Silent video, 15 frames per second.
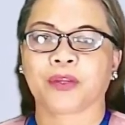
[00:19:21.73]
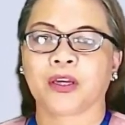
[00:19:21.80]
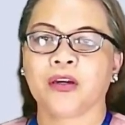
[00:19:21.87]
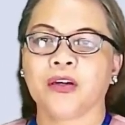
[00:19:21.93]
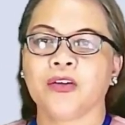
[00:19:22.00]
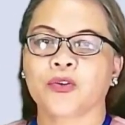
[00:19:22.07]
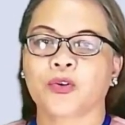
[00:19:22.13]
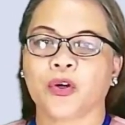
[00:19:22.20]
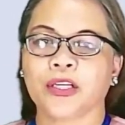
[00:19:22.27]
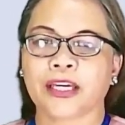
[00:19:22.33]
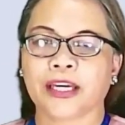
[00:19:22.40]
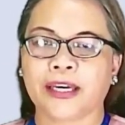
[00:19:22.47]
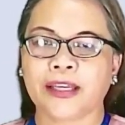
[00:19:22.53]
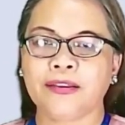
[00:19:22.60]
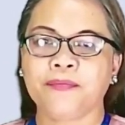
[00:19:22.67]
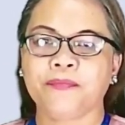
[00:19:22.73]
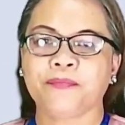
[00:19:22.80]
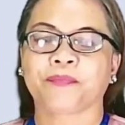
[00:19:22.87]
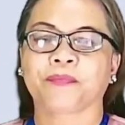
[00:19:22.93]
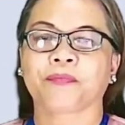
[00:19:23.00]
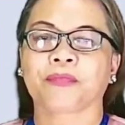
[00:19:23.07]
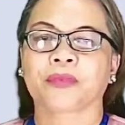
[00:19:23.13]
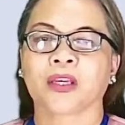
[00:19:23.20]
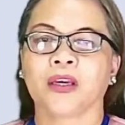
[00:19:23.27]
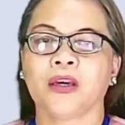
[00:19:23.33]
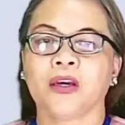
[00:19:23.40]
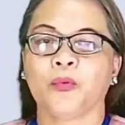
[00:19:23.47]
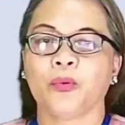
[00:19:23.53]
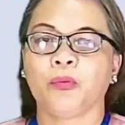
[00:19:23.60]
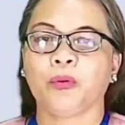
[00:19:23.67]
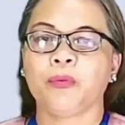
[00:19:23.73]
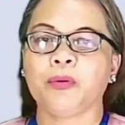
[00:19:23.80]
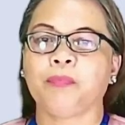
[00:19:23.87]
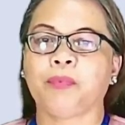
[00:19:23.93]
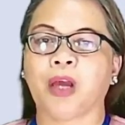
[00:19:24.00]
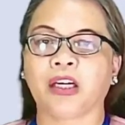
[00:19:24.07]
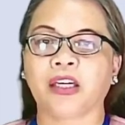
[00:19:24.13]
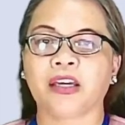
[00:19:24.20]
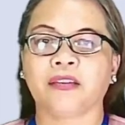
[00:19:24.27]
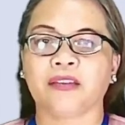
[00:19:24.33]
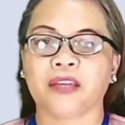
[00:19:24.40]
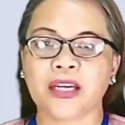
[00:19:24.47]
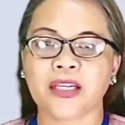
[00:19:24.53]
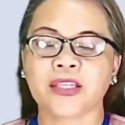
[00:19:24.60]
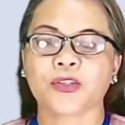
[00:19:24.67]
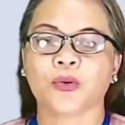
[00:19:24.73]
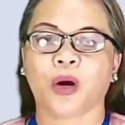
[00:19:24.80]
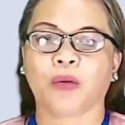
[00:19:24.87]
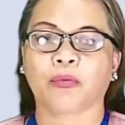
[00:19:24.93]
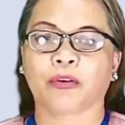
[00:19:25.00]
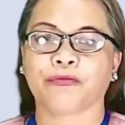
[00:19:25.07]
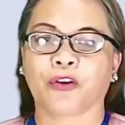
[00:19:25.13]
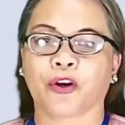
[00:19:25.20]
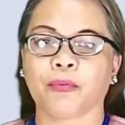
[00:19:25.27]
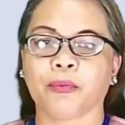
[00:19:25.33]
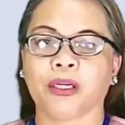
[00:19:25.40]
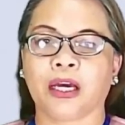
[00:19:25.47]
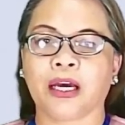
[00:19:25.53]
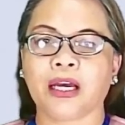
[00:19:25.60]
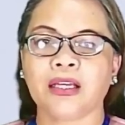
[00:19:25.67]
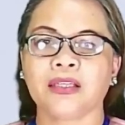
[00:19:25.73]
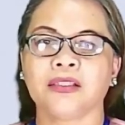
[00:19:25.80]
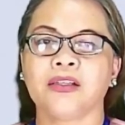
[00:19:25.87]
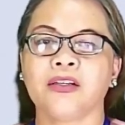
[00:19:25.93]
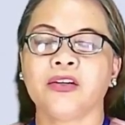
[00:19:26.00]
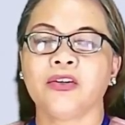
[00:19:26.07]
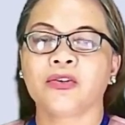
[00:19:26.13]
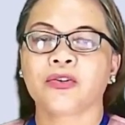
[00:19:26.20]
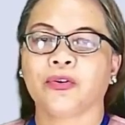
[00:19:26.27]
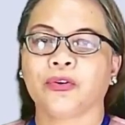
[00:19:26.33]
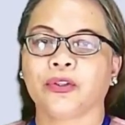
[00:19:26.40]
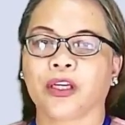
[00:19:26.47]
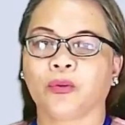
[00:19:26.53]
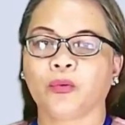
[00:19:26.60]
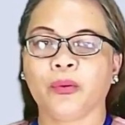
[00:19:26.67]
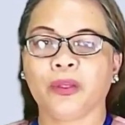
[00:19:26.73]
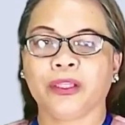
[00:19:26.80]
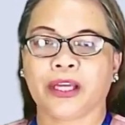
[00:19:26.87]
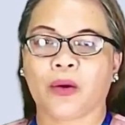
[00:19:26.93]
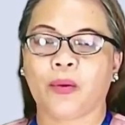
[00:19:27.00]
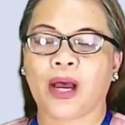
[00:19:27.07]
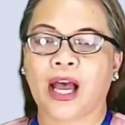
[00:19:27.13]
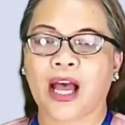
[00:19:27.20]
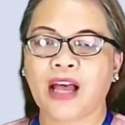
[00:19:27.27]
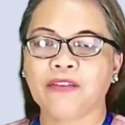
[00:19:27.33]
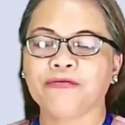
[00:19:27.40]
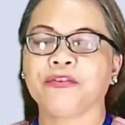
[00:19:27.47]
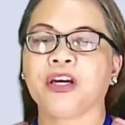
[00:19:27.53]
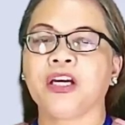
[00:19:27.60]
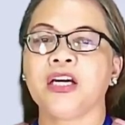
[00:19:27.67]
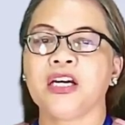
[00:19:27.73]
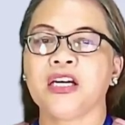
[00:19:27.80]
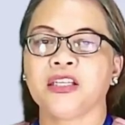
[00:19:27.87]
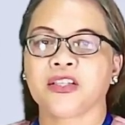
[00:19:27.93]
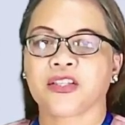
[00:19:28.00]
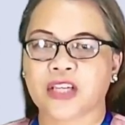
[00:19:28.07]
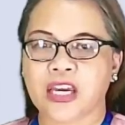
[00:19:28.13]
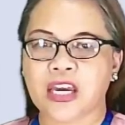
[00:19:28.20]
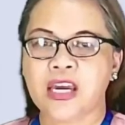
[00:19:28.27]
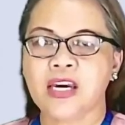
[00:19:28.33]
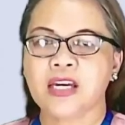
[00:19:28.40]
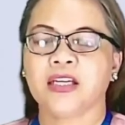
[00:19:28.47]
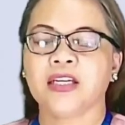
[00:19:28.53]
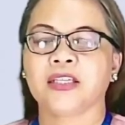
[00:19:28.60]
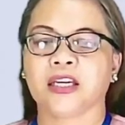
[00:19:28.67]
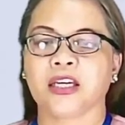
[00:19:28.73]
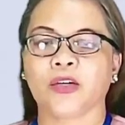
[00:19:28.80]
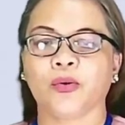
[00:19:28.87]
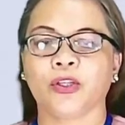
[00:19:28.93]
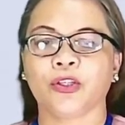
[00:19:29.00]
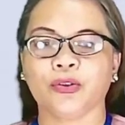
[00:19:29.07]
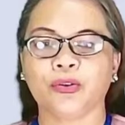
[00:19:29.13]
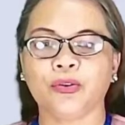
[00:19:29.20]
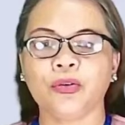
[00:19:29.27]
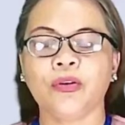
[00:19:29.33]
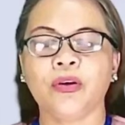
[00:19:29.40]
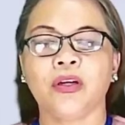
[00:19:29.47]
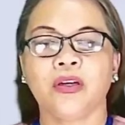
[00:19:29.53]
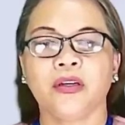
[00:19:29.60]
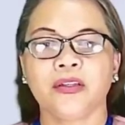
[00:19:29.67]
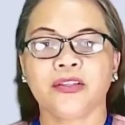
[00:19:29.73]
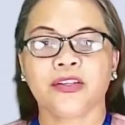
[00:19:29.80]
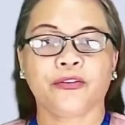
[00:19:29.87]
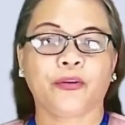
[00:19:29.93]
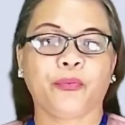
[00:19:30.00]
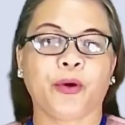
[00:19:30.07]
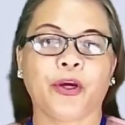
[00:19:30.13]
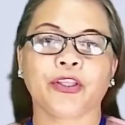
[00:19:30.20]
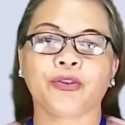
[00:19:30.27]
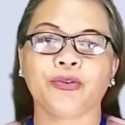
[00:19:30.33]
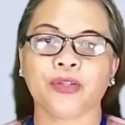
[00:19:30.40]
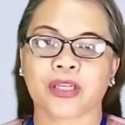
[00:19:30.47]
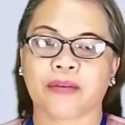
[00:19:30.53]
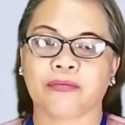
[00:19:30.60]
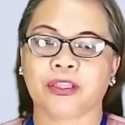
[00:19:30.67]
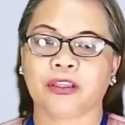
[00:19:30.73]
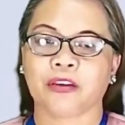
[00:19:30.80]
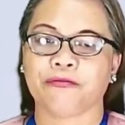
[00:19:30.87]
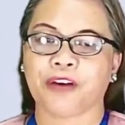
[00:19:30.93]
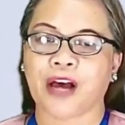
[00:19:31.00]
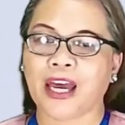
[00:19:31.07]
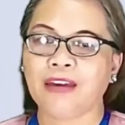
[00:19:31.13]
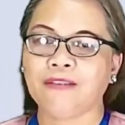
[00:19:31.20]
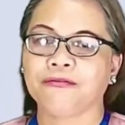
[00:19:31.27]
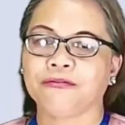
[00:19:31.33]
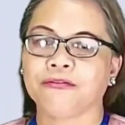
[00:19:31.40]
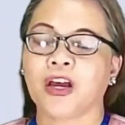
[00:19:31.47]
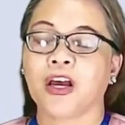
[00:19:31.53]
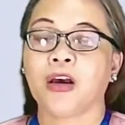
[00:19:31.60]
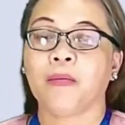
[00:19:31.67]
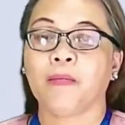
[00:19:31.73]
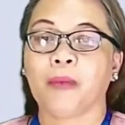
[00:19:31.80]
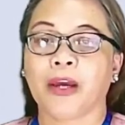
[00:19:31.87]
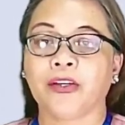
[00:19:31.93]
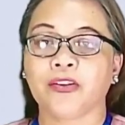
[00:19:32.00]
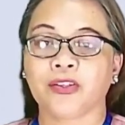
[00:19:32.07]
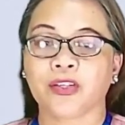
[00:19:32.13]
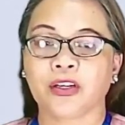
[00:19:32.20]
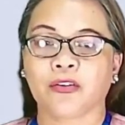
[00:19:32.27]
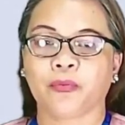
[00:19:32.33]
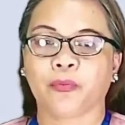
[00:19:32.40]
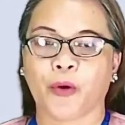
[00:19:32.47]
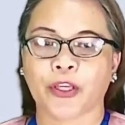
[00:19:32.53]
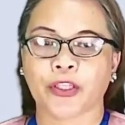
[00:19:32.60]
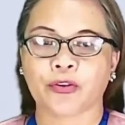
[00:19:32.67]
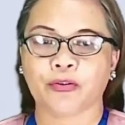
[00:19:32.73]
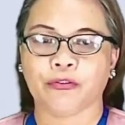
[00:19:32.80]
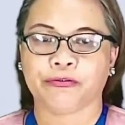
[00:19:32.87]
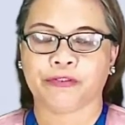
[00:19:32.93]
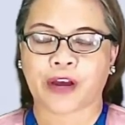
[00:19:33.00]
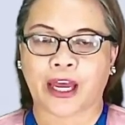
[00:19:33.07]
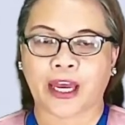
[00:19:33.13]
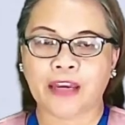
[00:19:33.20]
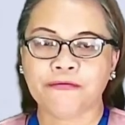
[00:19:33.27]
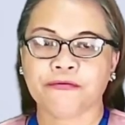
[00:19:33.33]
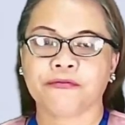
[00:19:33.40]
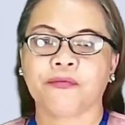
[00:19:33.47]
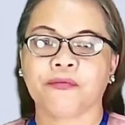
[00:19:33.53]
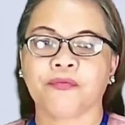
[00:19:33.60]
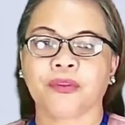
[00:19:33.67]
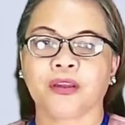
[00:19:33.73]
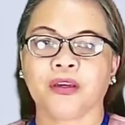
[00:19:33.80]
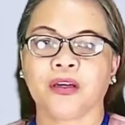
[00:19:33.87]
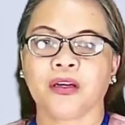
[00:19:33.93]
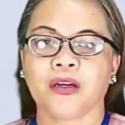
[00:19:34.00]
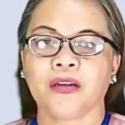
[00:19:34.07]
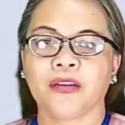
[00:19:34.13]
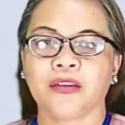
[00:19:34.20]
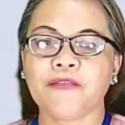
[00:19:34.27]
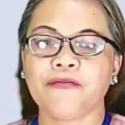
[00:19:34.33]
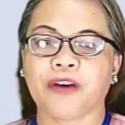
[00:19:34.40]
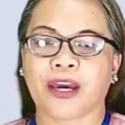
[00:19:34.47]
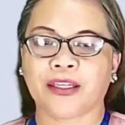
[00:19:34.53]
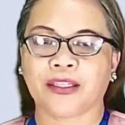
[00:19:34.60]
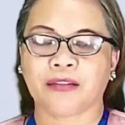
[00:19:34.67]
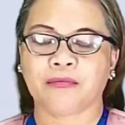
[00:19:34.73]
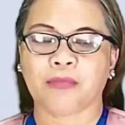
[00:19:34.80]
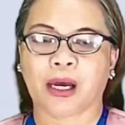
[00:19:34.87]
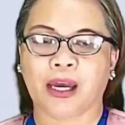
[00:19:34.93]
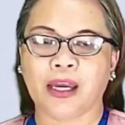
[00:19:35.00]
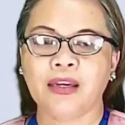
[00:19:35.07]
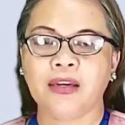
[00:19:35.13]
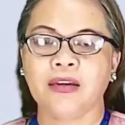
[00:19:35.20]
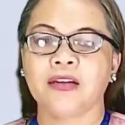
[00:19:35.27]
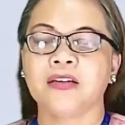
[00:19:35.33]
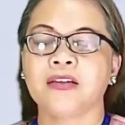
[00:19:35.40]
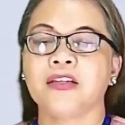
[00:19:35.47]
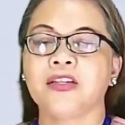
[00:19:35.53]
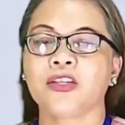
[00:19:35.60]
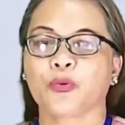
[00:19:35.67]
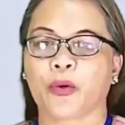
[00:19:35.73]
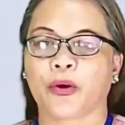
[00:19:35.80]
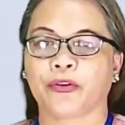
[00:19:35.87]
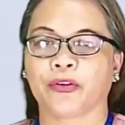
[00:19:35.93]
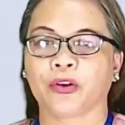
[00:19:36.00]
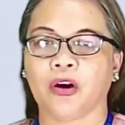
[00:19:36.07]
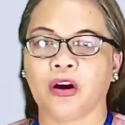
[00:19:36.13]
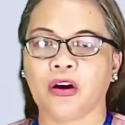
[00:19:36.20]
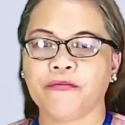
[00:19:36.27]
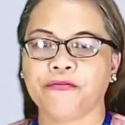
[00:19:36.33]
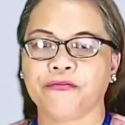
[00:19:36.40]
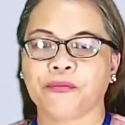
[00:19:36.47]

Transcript: So again, we will be plugging this to our formula so that we will now have z is equal to 0.275 minus 0.25 divided by the square root of